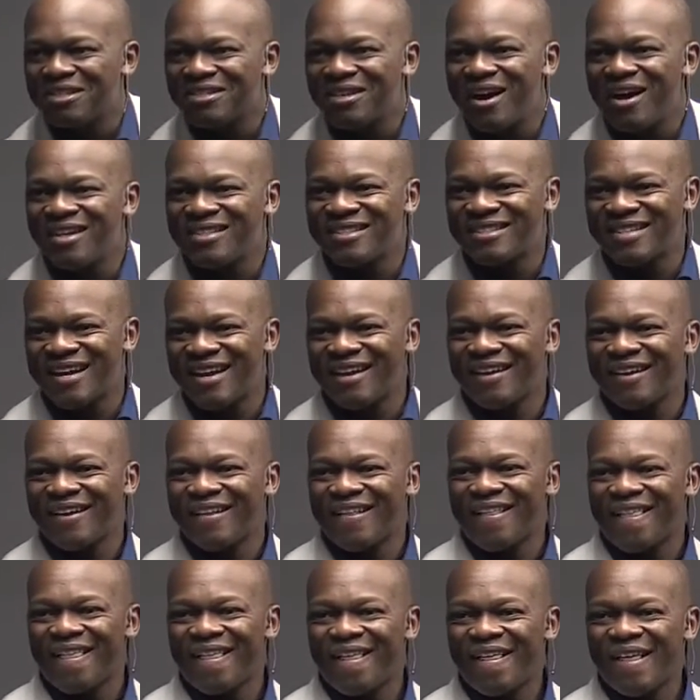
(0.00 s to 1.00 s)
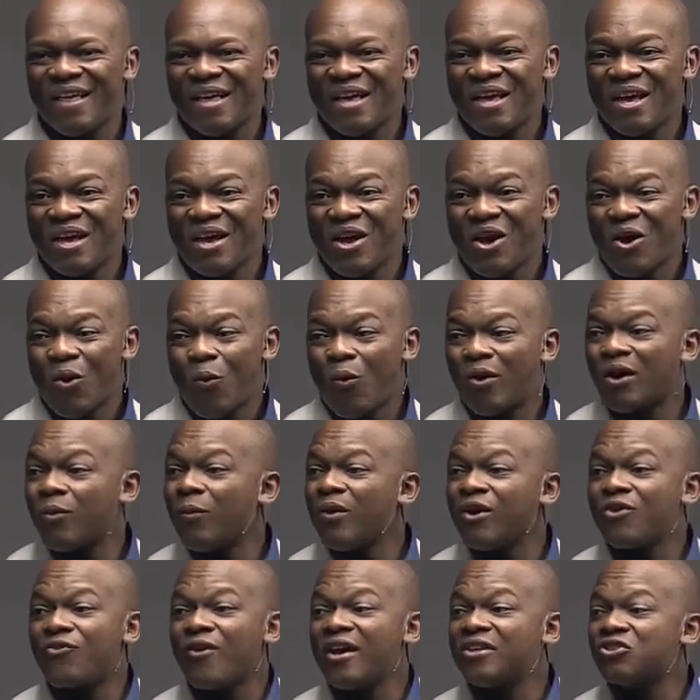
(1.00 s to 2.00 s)
disaster. What are
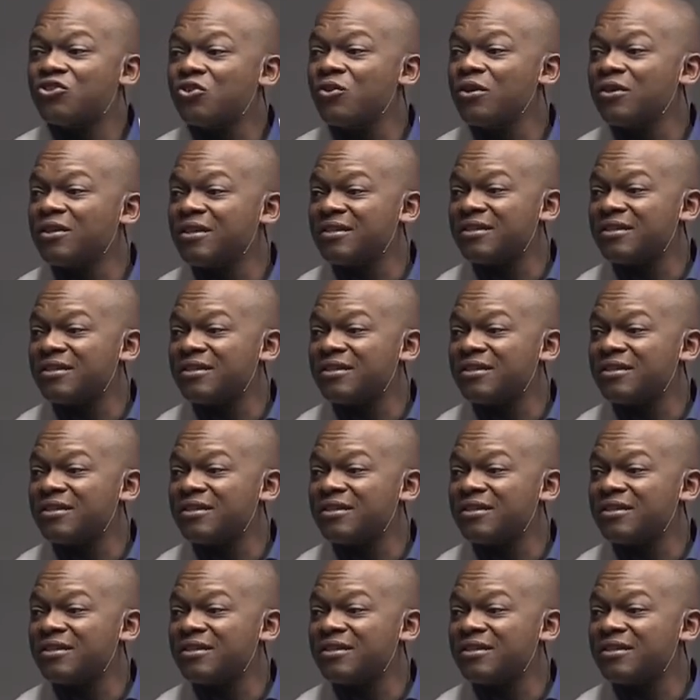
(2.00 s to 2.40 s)
we rescuing